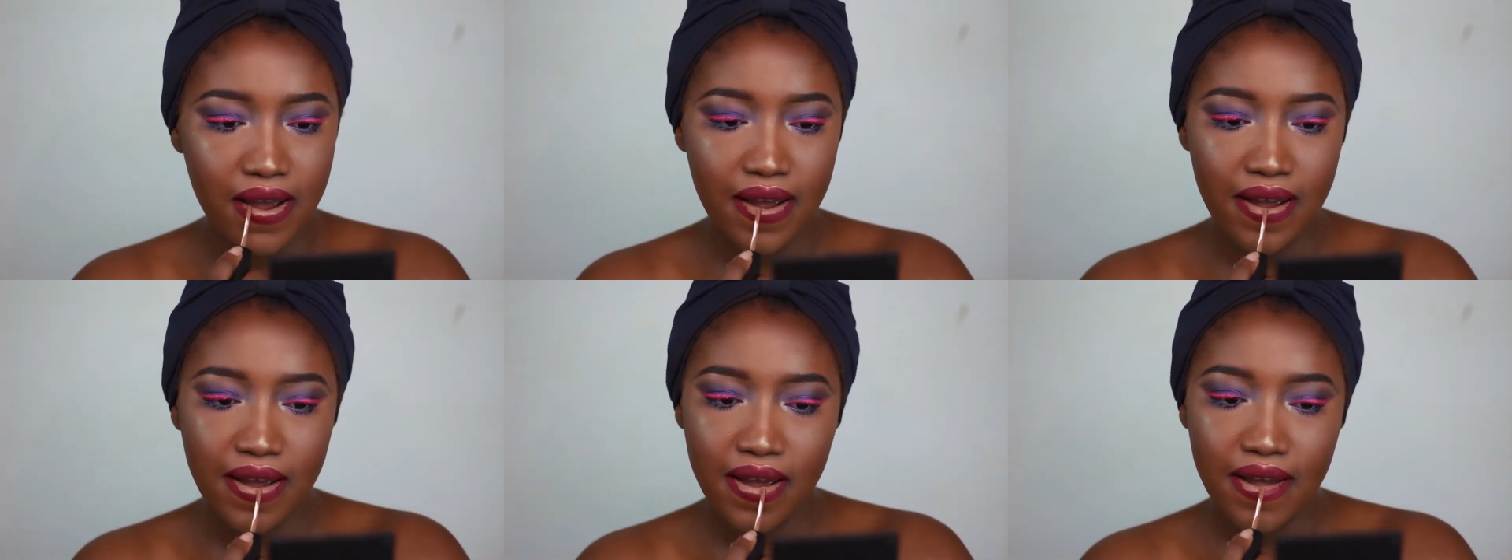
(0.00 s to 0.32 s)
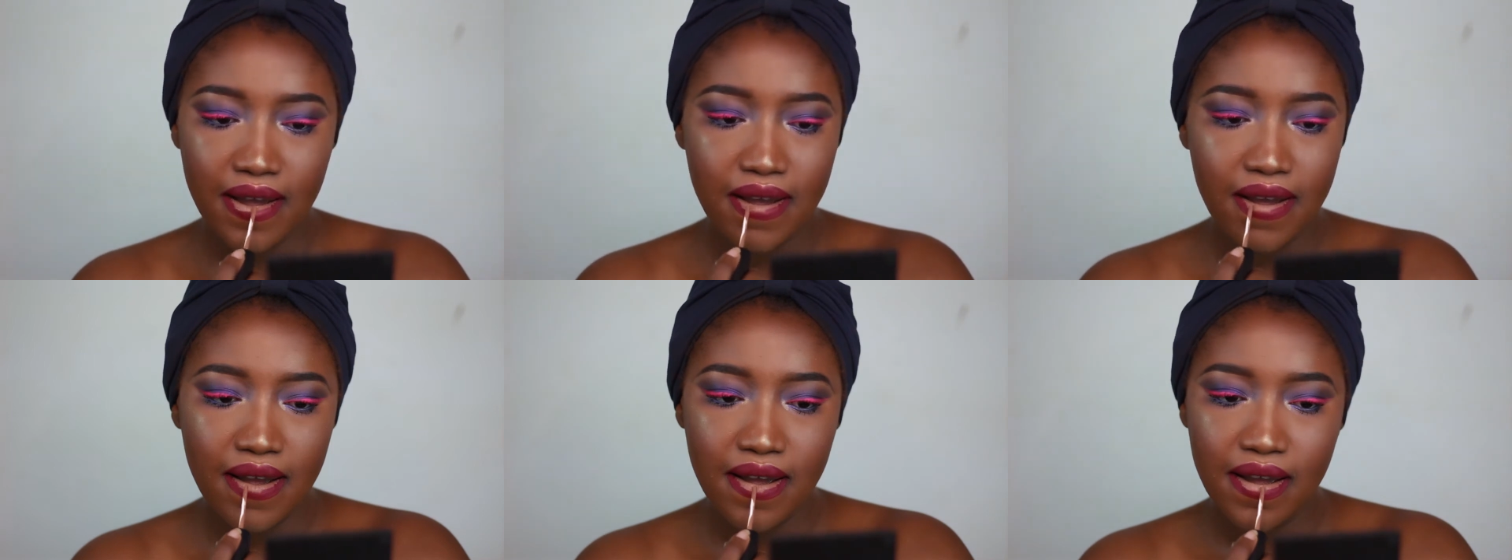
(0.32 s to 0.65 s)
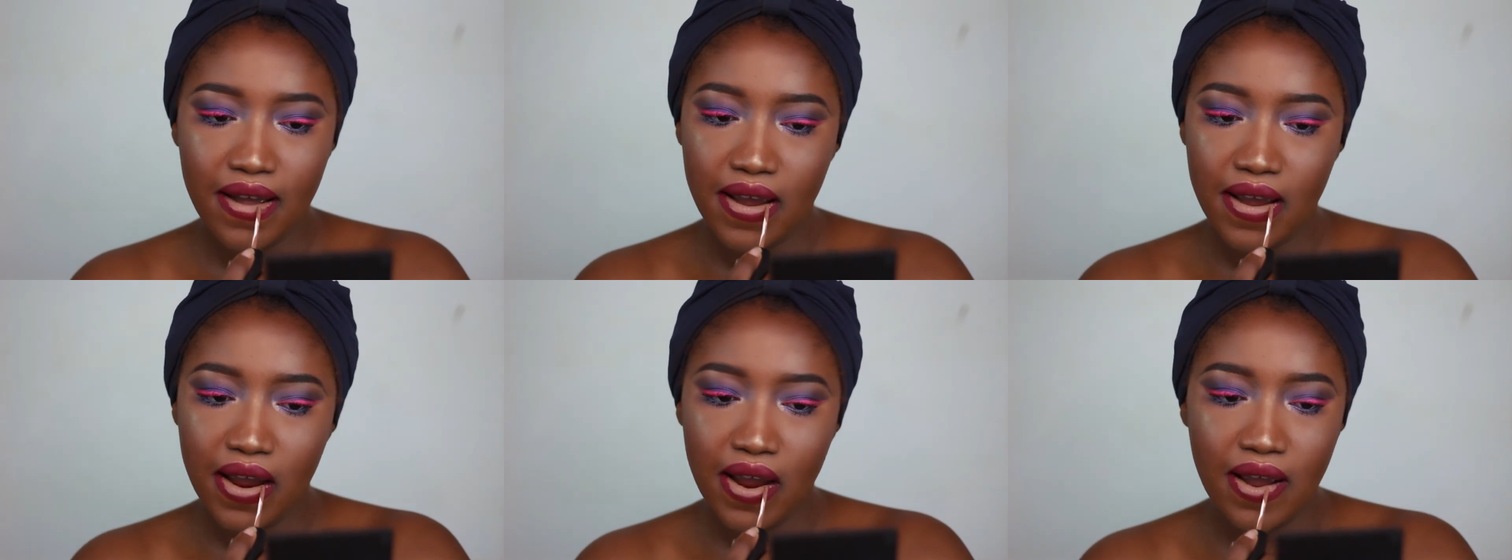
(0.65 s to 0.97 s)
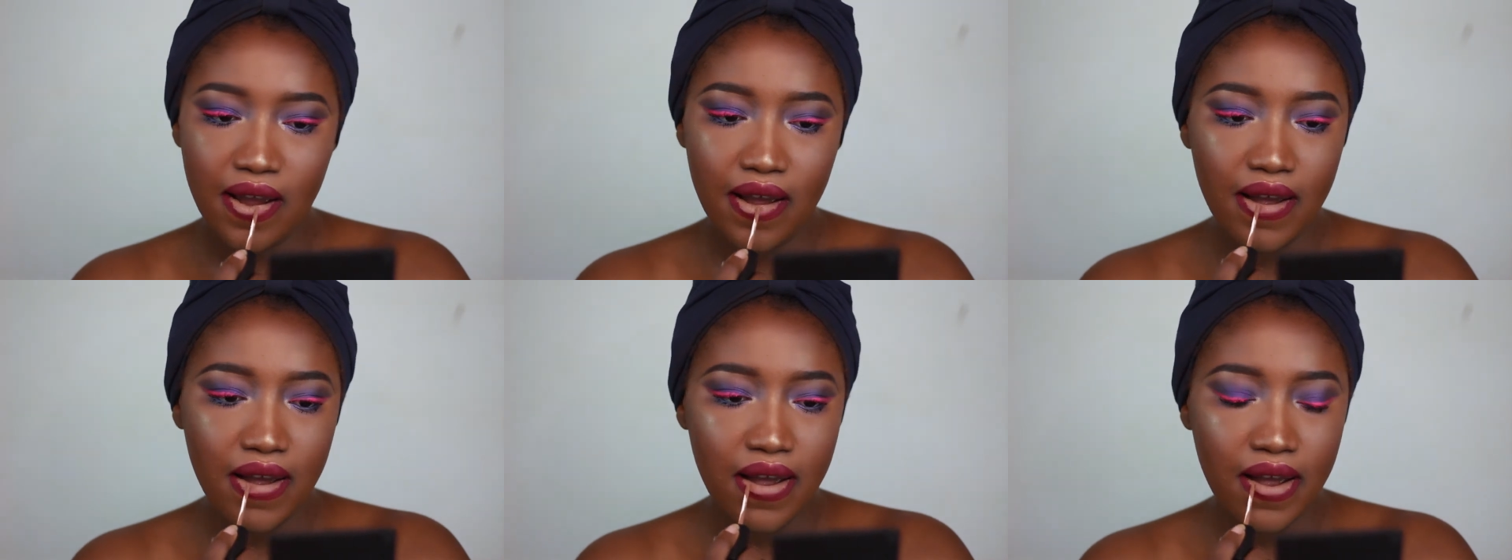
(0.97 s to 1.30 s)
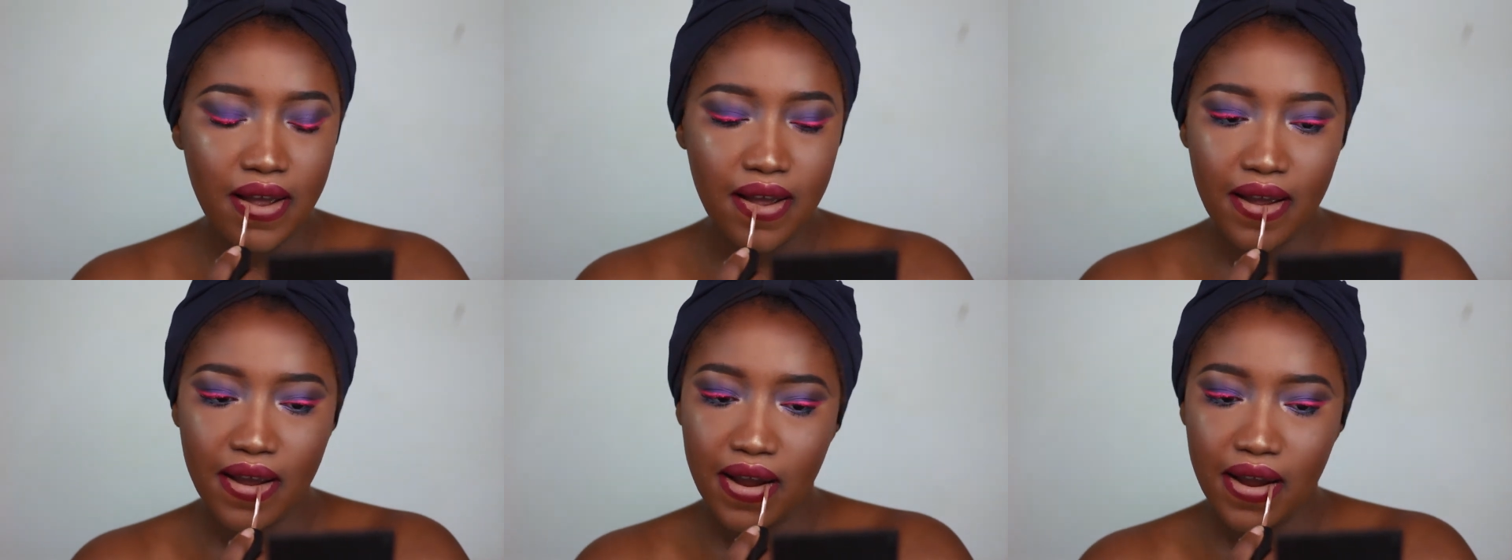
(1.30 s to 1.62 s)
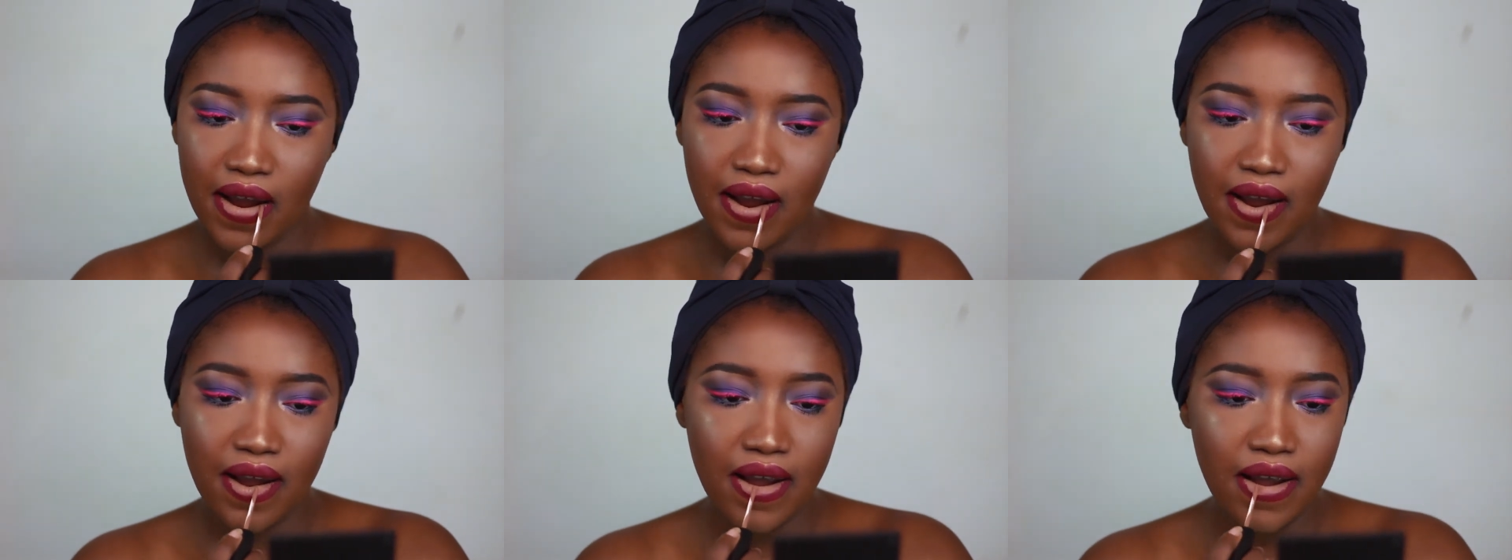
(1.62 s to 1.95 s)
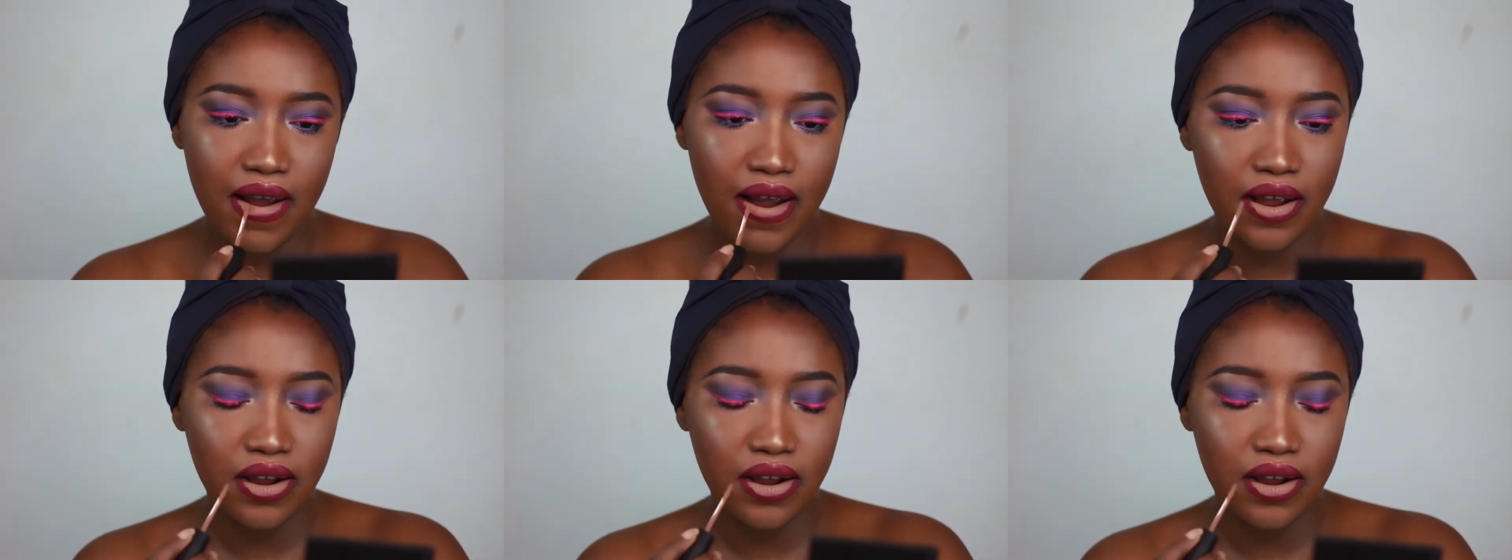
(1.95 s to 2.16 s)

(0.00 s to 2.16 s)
It's a nude lipstick, and I'm just adding it